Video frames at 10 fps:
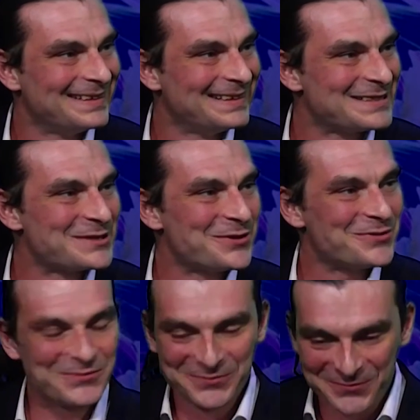So
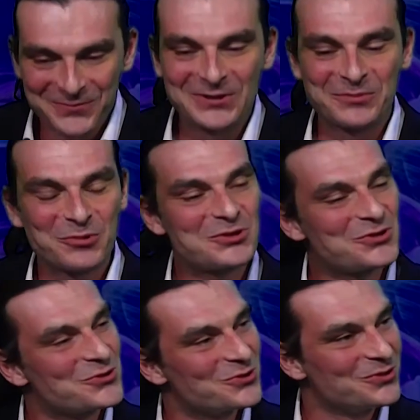what a person
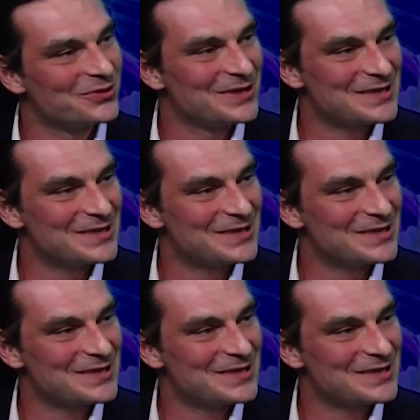should do in this